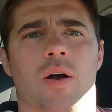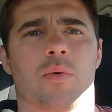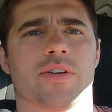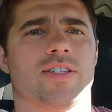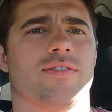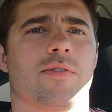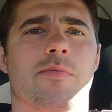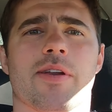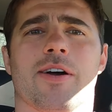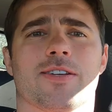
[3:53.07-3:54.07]
I want to see if
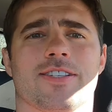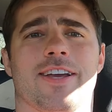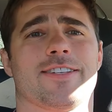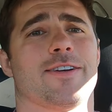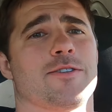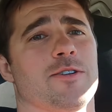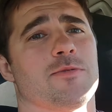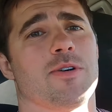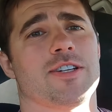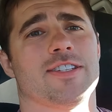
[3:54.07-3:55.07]
anybody else likes ice cream
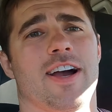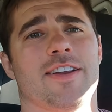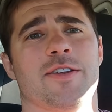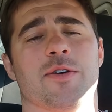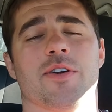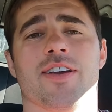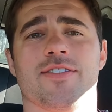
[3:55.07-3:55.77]
as much as I do.